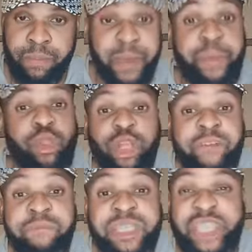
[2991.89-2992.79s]
People
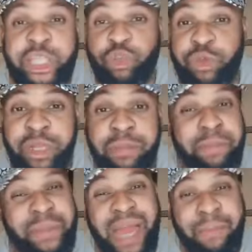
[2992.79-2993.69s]
love me genuinely,
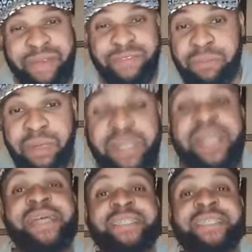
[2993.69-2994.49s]
me and my family.